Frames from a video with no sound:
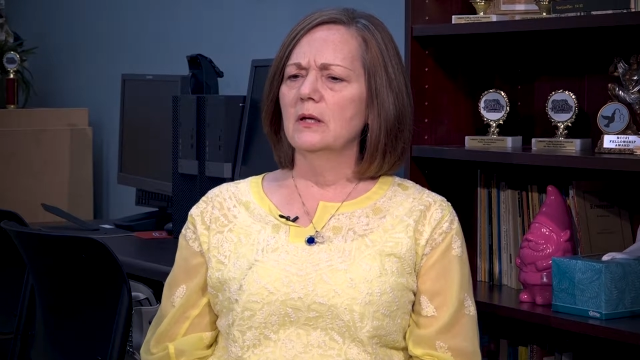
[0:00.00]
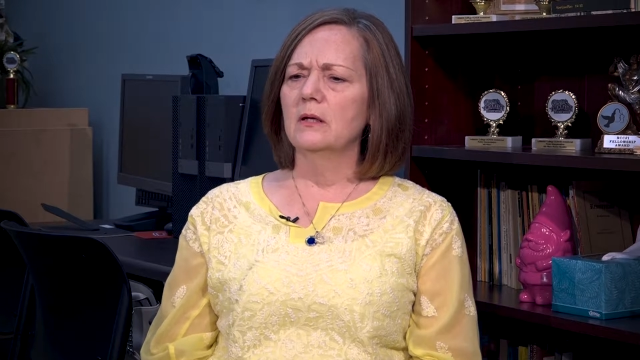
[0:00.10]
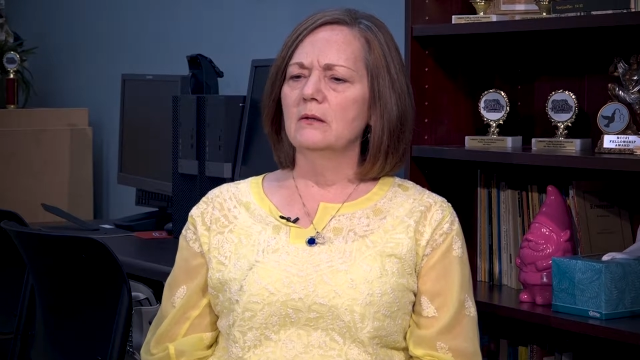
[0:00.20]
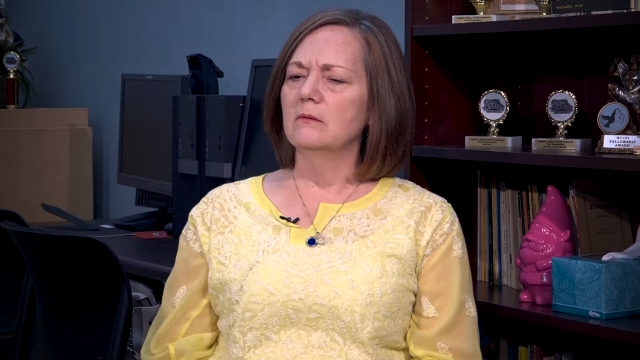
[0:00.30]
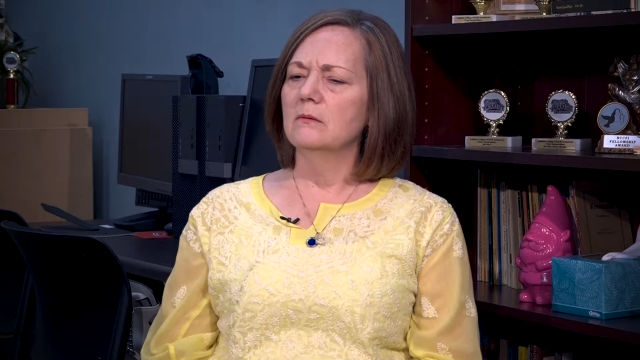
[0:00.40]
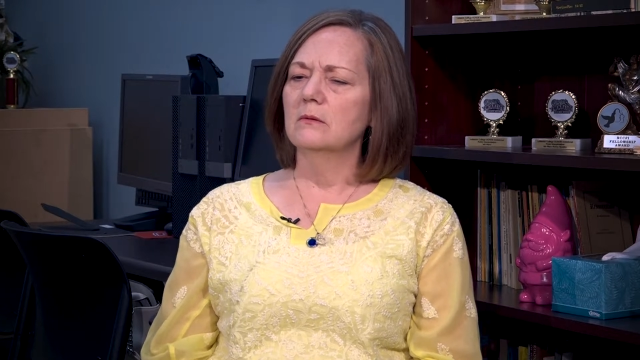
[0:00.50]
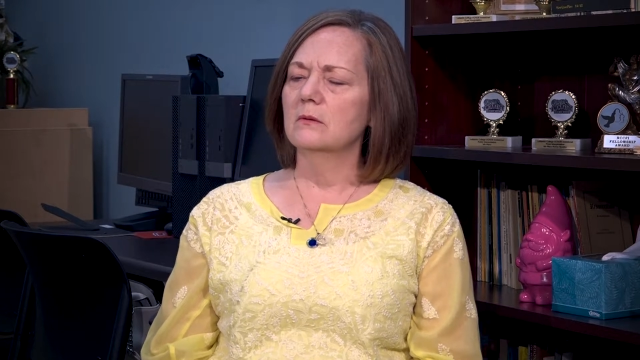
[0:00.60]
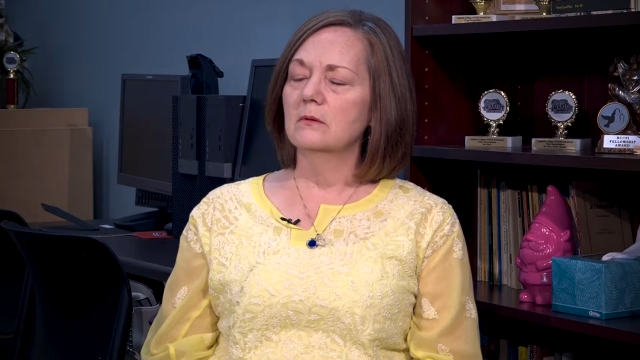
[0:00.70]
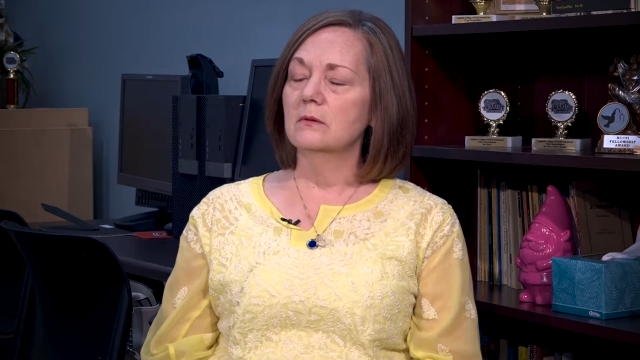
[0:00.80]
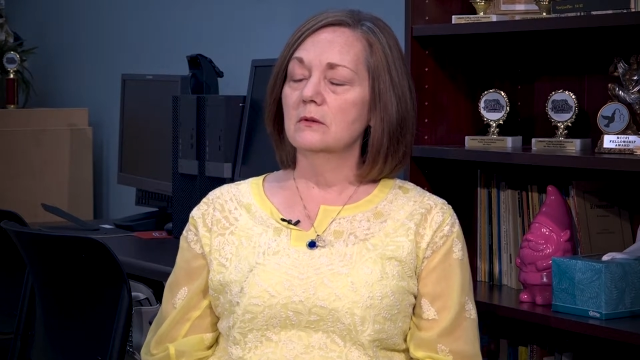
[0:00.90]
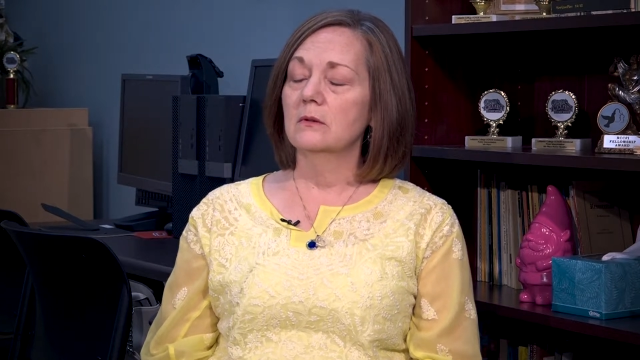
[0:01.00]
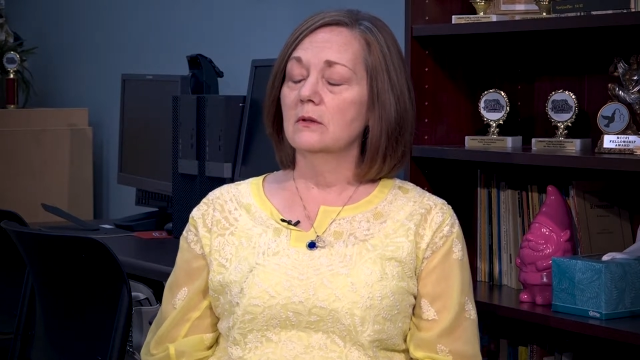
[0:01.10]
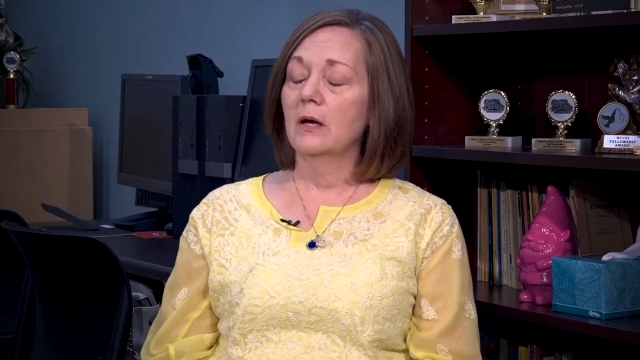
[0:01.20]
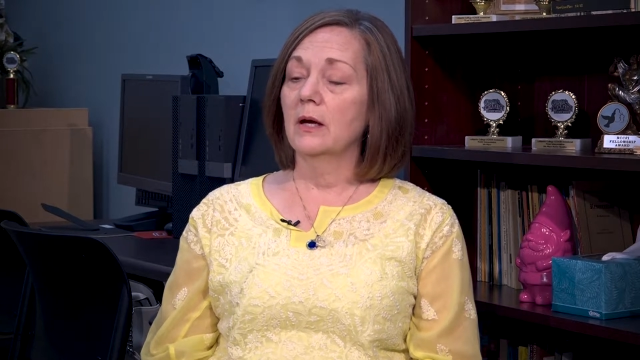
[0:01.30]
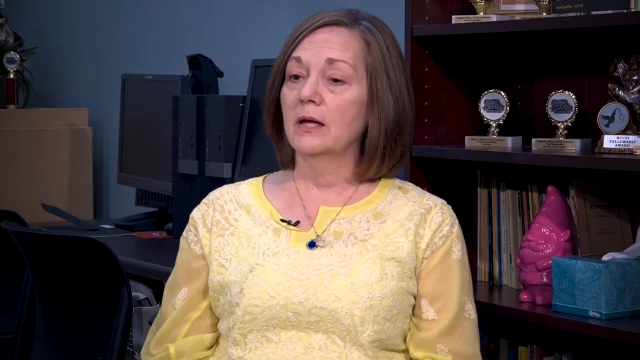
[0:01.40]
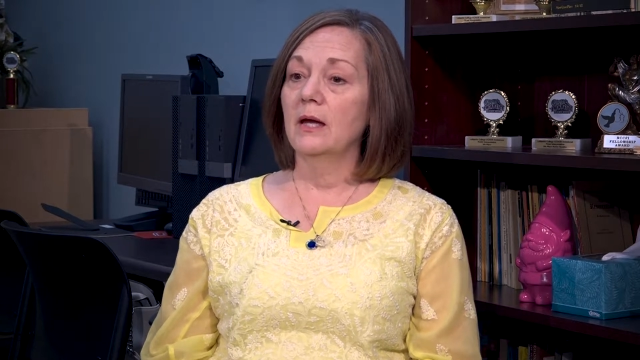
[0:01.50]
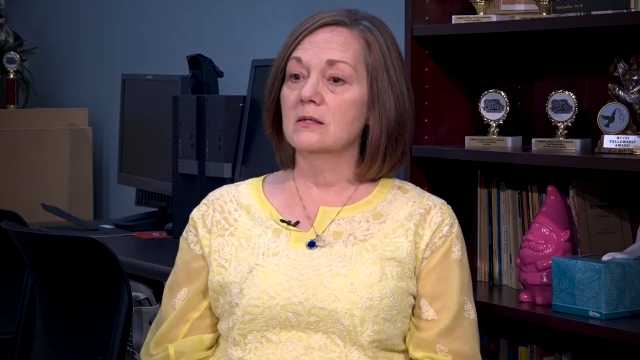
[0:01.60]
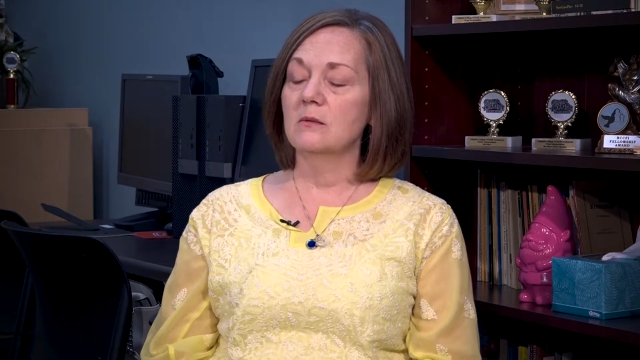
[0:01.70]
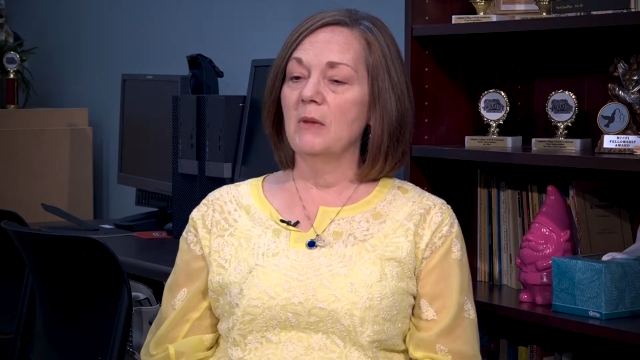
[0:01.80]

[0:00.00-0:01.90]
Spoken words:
And I can't